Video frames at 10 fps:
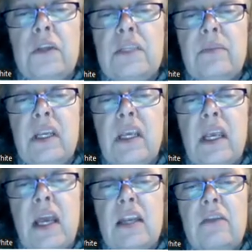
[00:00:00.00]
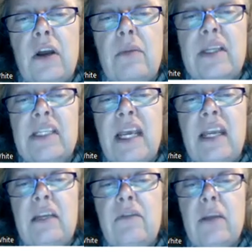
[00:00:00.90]
this bit here and divide by
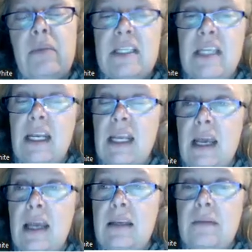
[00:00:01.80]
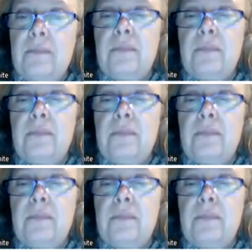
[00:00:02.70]
10, divide by 10 again.